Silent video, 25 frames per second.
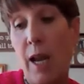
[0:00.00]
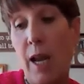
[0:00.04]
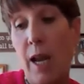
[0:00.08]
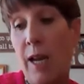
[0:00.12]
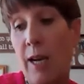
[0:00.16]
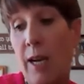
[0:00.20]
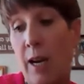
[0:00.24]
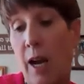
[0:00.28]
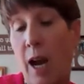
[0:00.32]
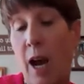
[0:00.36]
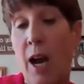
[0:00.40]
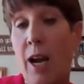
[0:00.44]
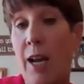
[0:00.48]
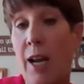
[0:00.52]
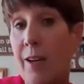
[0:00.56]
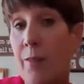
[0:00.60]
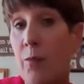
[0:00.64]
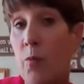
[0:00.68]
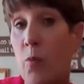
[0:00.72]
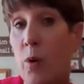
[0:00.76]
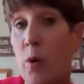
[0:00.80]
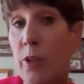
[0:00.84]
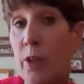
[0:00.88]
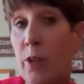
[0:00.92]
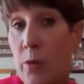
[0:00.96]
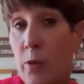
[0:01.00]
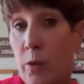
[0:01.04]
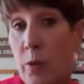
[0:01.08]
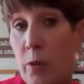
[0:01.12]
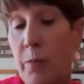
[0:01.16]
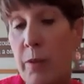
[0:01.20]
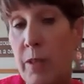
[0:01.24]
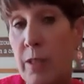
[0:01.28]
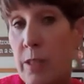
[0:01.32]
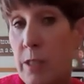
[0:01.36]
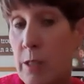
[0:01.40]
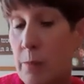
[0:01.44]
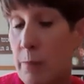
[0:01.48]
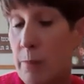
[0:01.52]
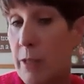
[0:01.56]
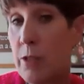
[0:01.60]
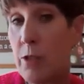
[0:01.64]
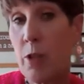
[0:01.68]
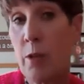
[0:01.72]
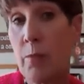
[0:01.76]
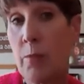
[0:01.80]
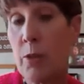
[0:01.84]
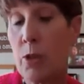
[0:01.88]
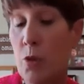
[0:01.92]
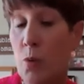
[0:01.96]
and I have one group that spends
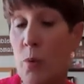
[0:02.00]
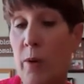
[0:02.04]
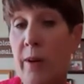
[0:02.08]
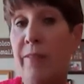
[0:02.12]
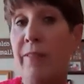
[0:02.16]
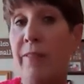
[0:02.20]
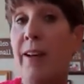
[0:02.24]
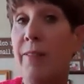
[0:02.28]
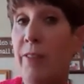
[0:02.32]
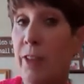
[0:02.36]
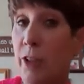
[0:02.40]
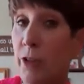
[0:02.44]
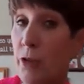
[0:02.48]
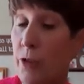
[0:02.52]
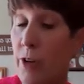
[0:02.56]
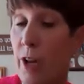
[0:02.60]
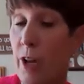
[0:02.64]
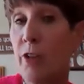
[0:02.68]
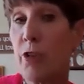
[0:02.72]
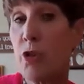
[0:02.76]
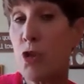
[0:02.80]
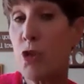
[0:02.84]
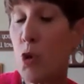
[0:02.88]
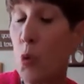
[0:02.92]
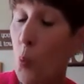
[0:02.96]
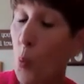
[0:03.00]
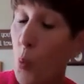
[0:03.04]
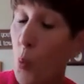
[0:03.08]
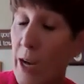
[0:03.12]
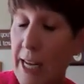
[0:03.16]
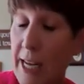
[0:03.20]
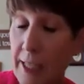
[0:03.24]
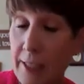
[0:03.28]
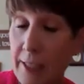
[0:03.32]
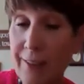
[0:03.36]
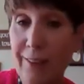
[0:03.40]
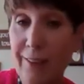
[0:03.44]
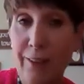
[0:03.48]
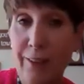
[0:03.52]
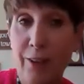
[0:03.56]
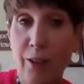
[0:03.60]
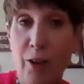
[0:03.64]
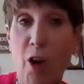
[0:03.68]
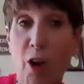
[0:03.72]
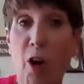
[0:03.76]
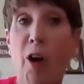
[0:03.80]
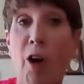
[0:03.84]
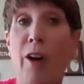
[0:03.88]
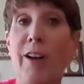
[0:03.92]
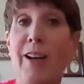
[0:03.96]
almost $2,500 a week
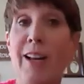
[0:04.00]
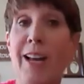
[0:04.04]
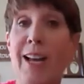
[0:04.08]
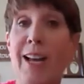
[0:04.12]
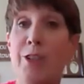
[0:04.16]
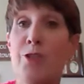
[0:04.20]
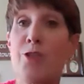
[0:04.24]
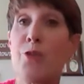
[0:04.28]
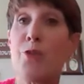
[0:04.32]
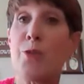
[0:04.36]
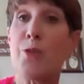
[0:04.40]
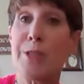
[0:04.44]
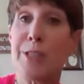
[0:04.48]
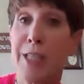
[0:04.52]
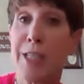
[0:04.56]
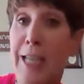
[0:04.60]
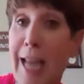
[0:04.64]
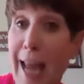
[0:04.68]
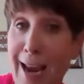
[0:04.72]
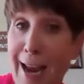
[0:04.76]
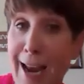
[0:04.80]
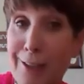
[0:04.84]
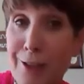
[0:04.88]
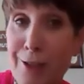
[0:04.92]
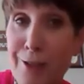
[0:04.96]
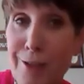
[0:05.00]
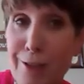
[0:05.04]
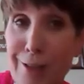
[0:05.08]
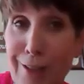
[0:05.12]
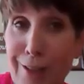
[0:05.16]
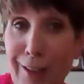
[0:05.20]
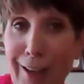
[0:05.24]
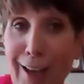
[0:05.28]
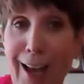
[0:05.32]
on extra snacks.